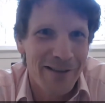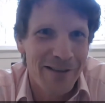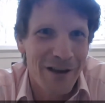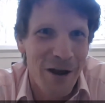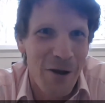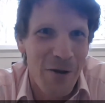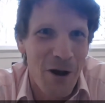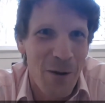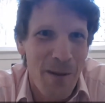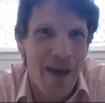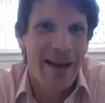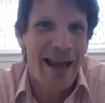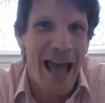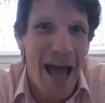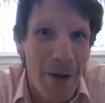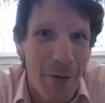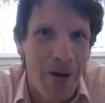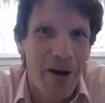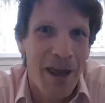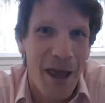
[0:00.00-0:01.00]
you know, no matter
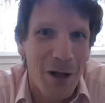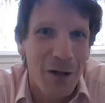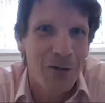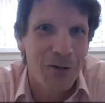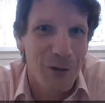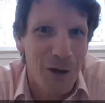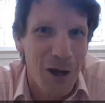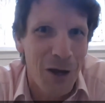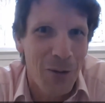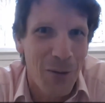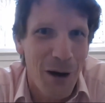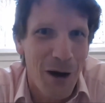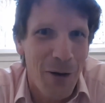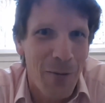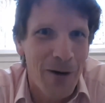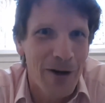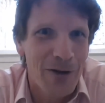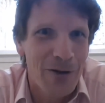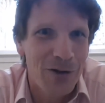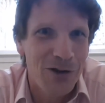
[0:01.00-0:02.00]
how unhealthy you are
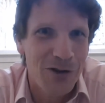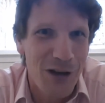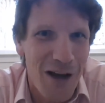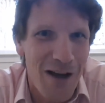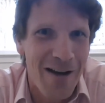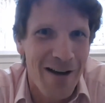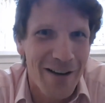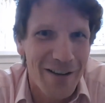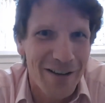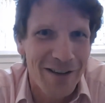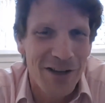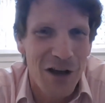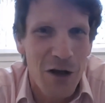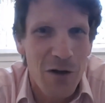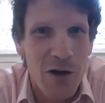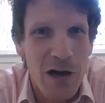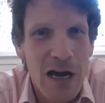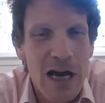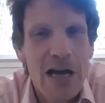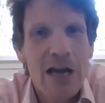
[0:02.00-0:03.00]
when you start. So
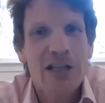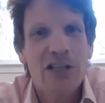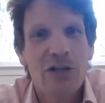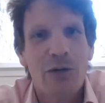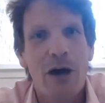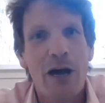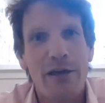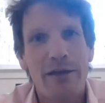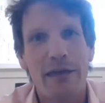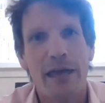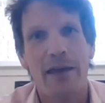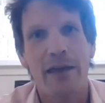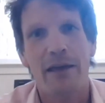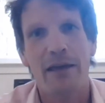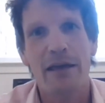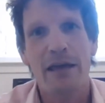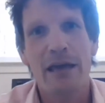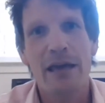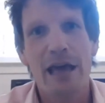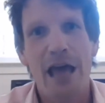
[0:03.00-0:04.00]
I
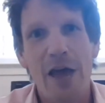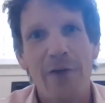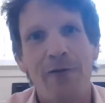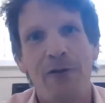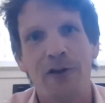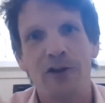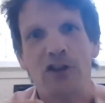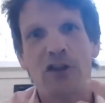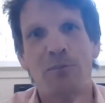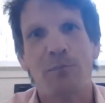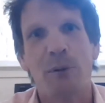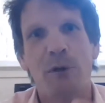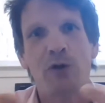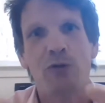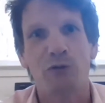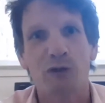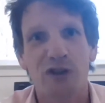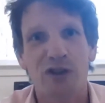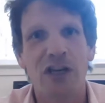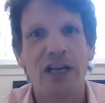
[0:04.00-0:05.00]
think efforts to build
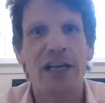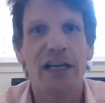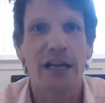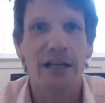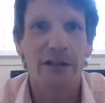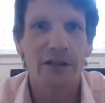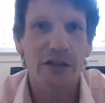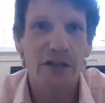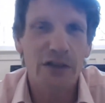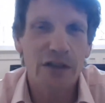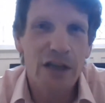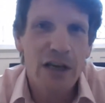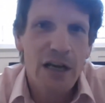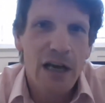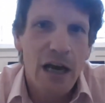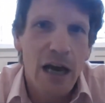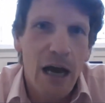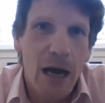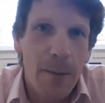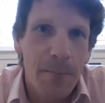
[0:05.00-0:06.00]

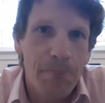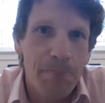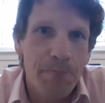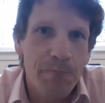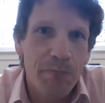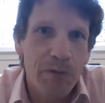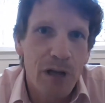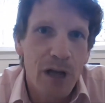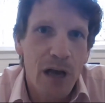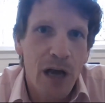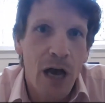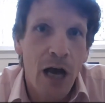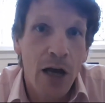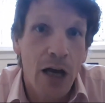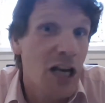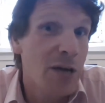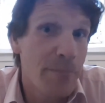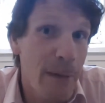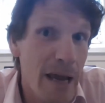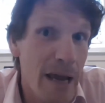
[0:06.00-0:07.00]
resilience are
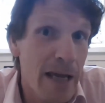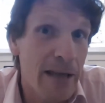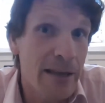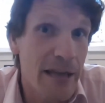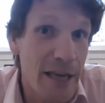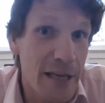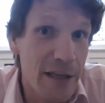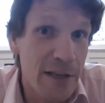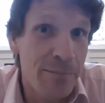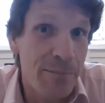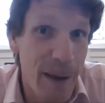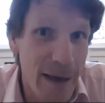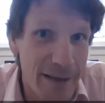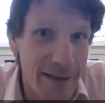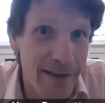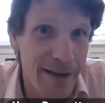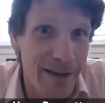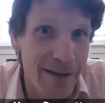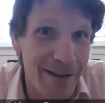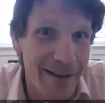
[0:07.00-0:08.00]
going to make things
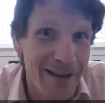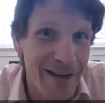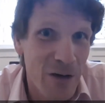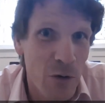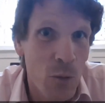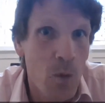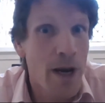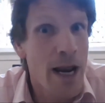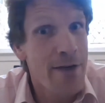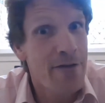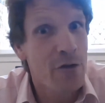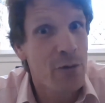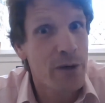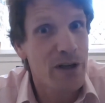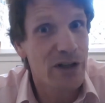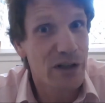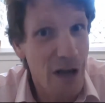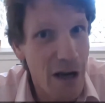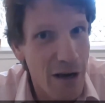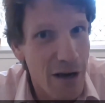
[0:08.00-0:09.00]
better whenever we
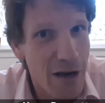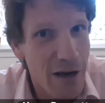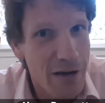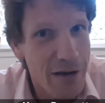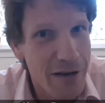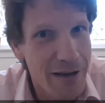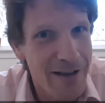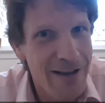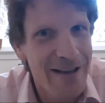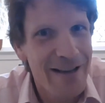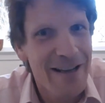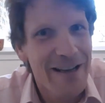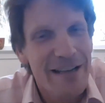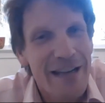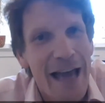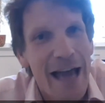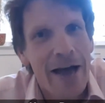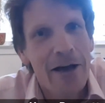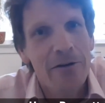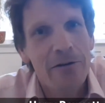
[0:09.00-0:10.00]
start.
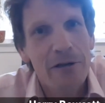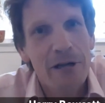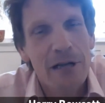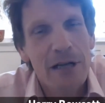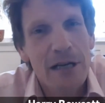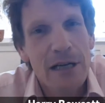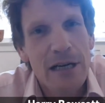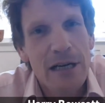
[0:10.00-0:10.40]
Now,